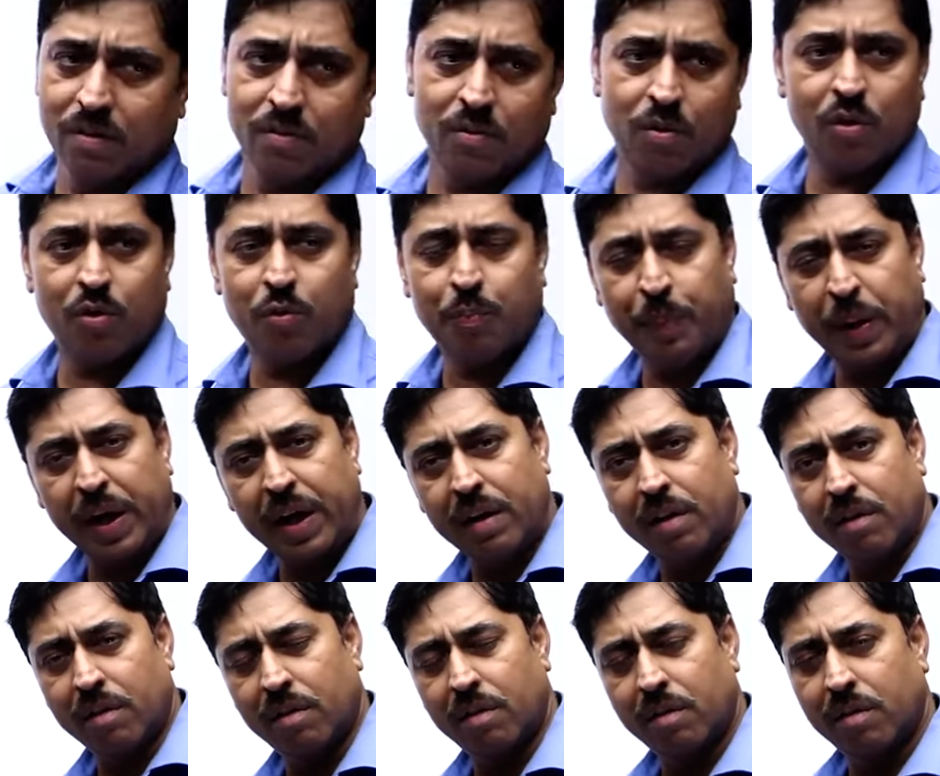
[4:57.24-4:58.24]
So,
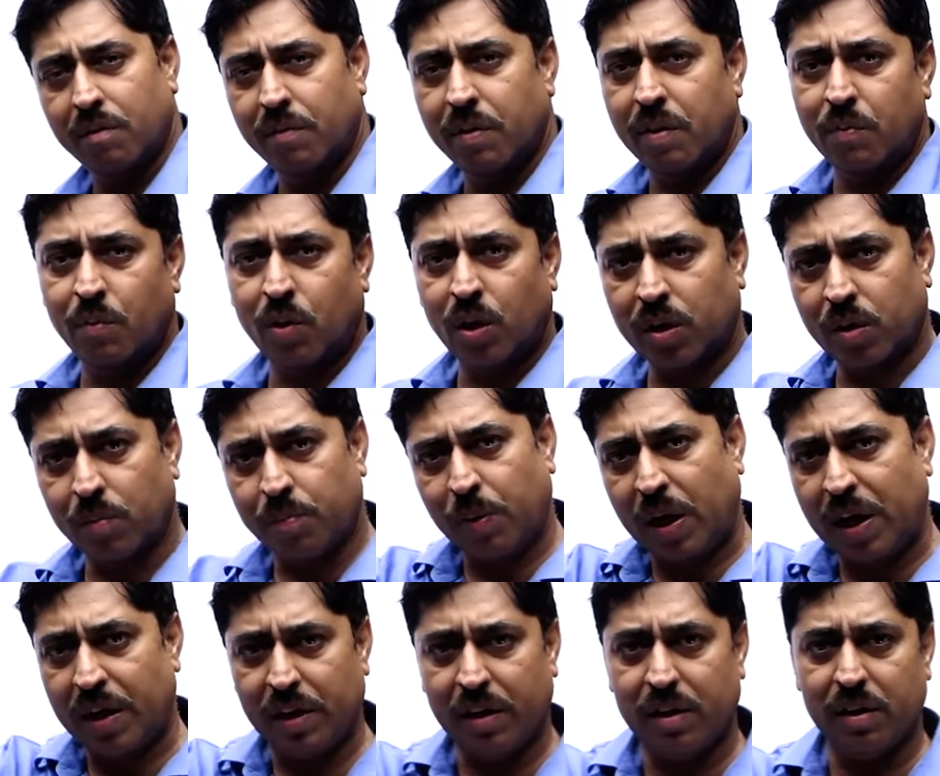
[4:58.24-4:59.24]
speed when water
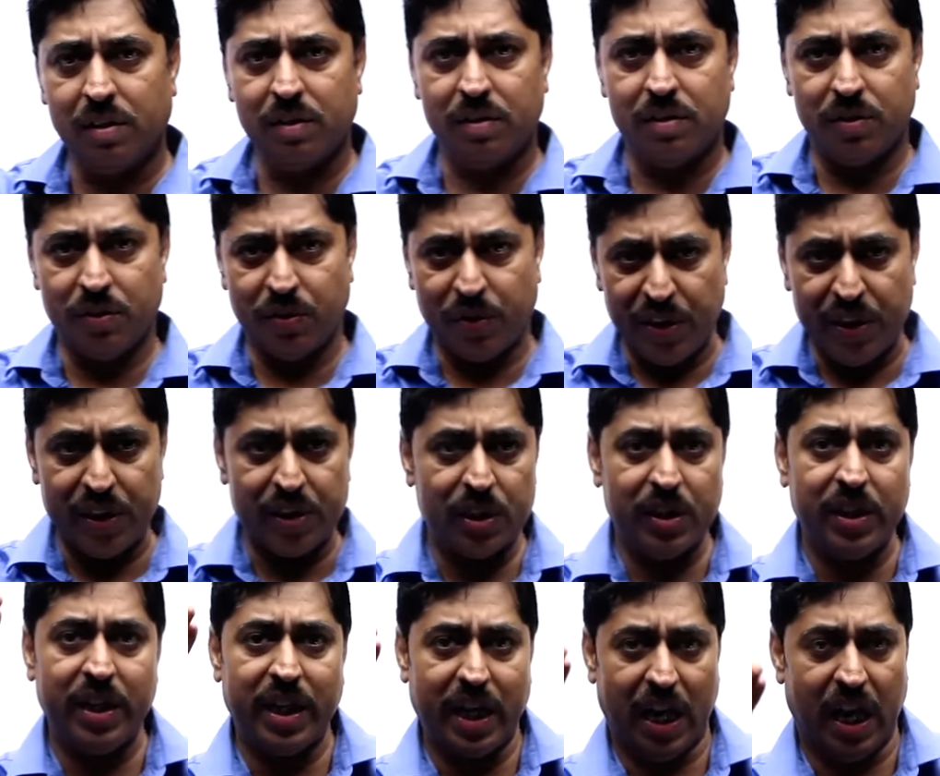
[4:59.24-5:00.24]
particles reach
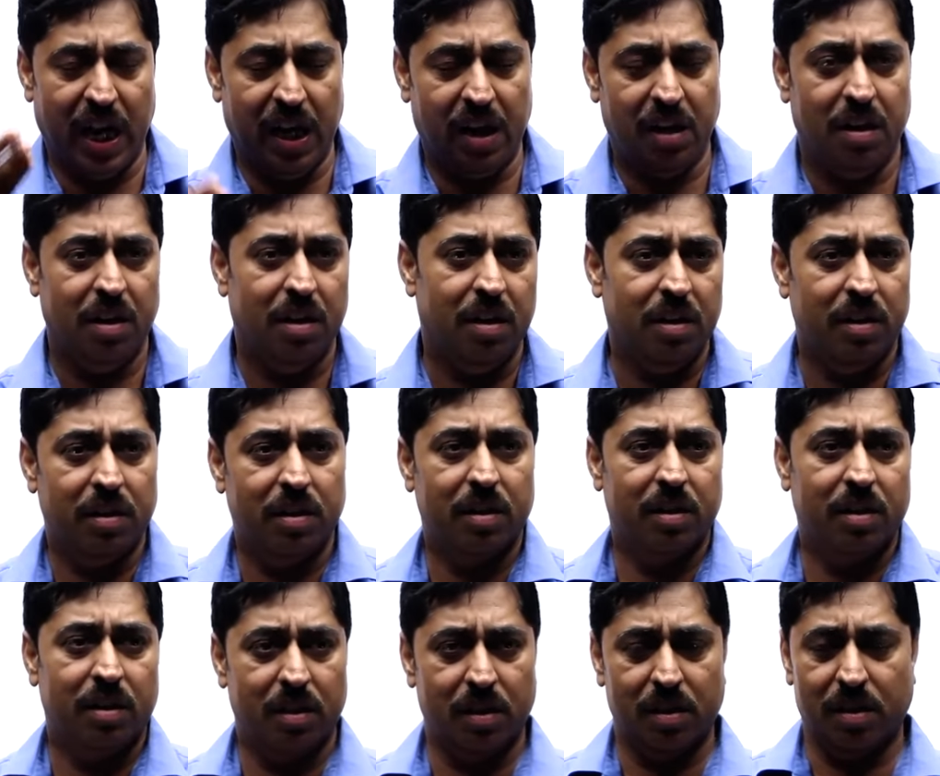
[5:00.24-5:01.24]
the can
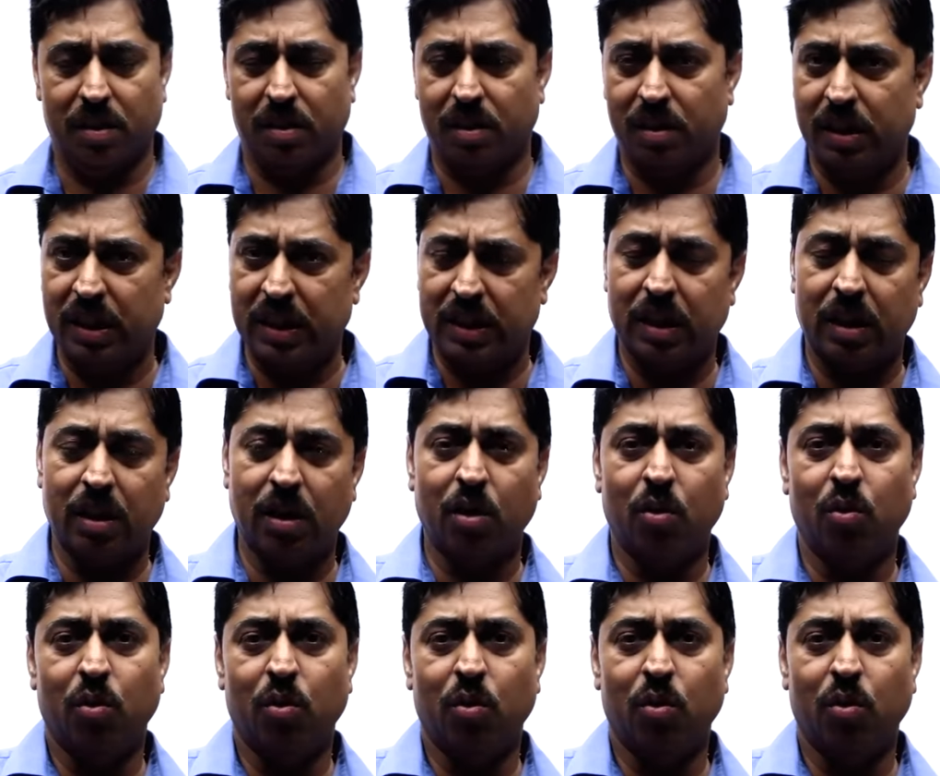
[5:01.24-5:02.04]
is under